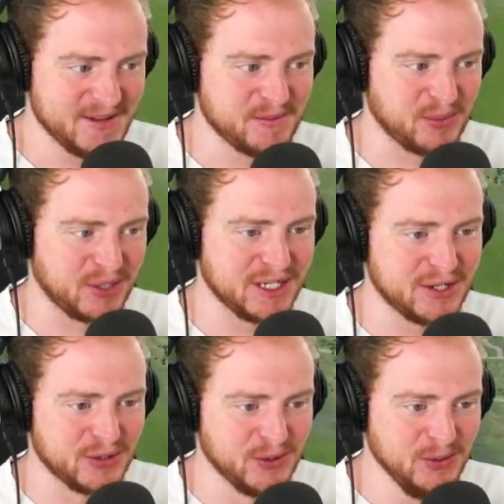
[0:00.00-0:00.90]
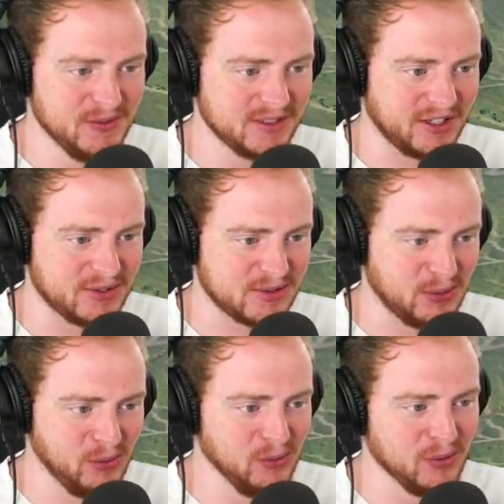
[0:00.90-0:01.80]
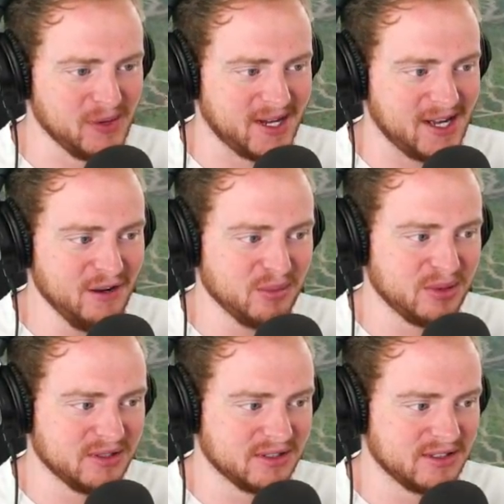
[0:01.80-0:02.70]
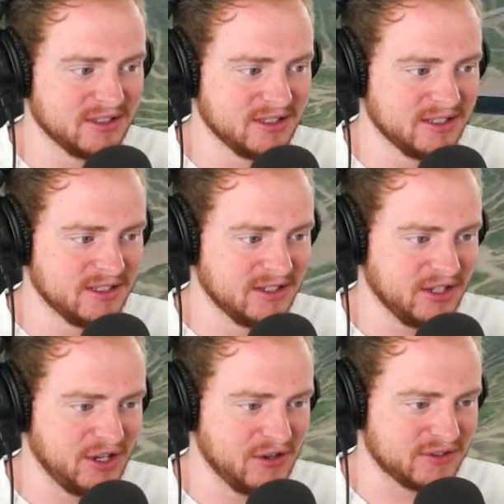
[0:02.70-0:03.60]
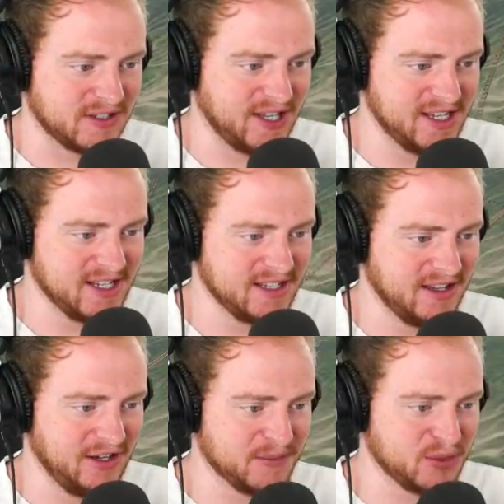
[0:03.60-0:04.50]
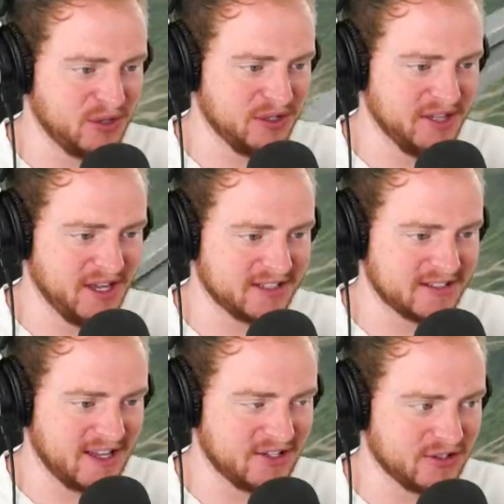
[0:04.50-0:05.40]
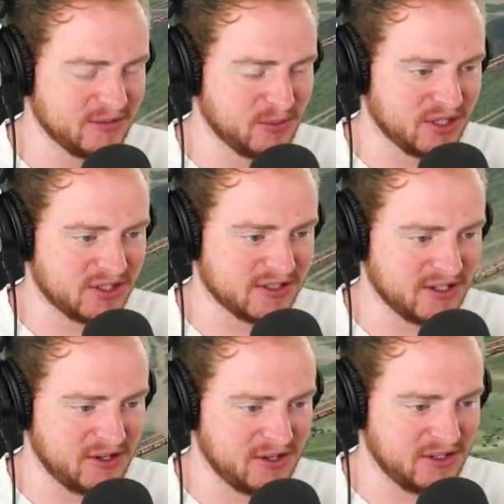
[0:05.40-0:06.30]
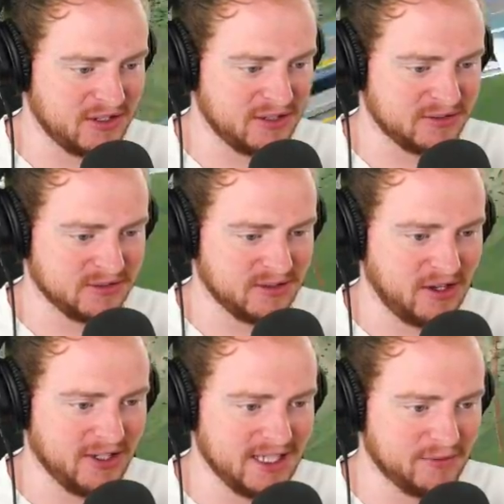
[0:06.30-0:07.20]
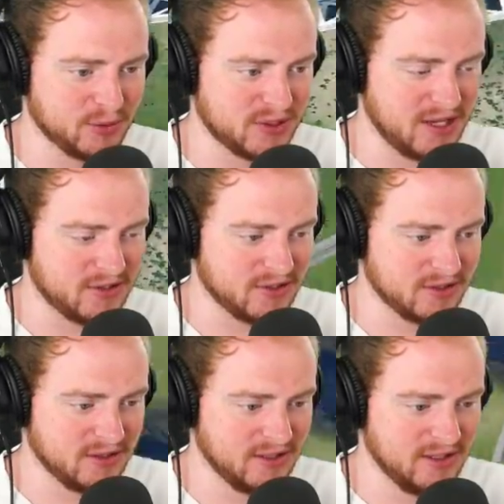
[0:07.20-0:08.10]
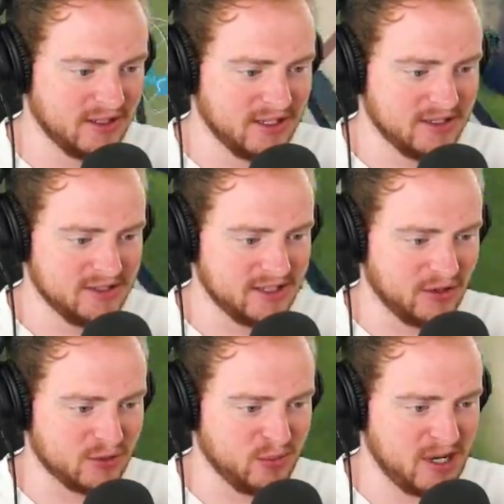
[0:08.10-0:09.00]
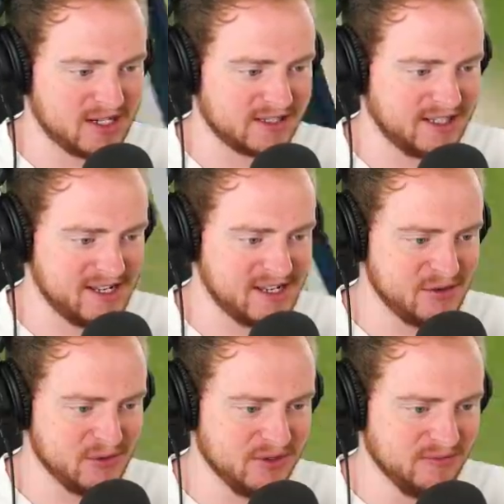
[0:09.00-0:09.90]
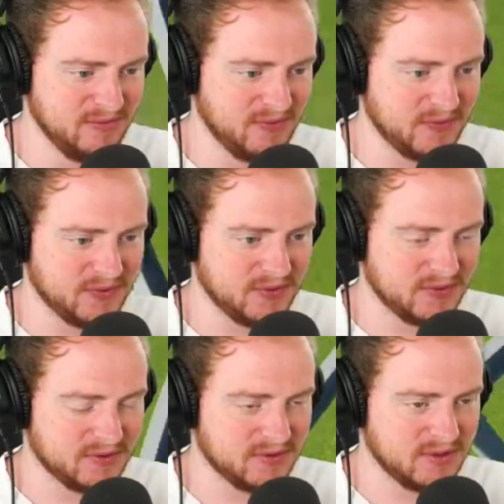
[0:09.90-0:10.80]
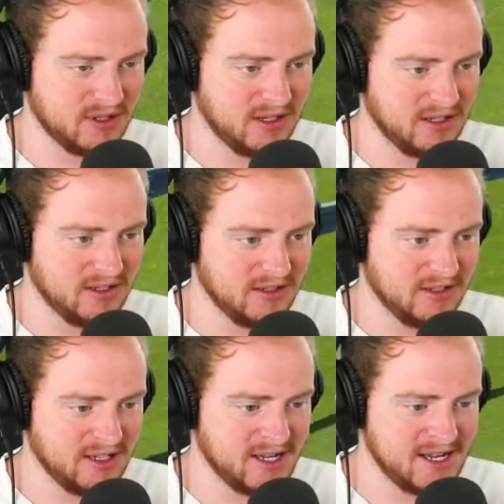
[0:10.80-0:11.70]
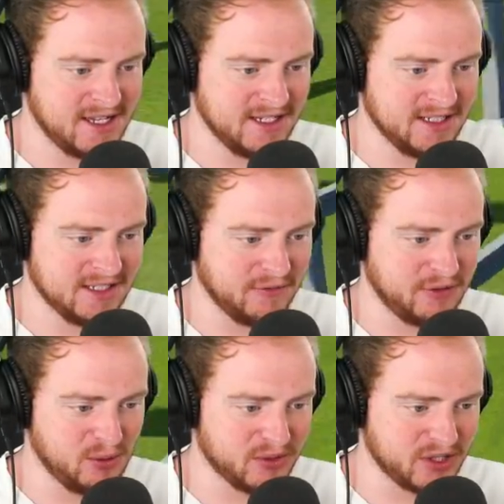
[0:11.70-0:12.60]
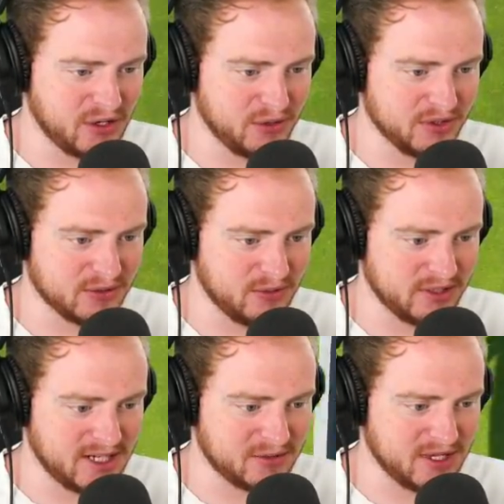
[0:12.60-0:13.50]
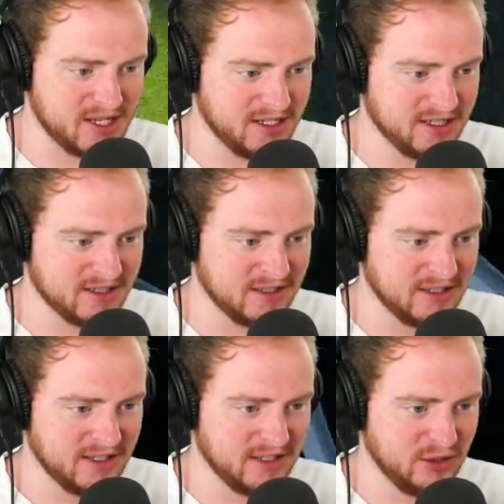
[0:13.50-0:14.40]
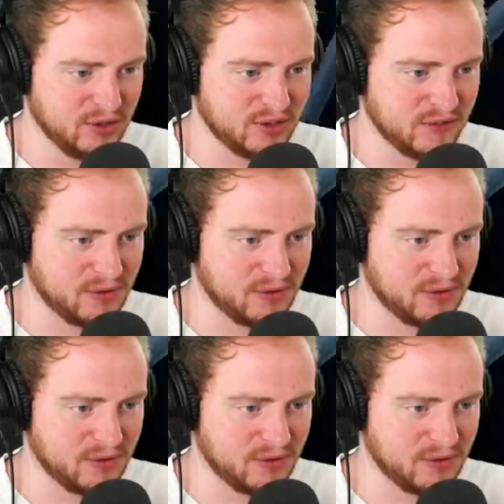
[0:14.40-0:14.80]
Pretty cool. Goes all the way up over to here, up to our next station, which is our high level station. Then it goes back down, and if you want to go on this ride down here, you can of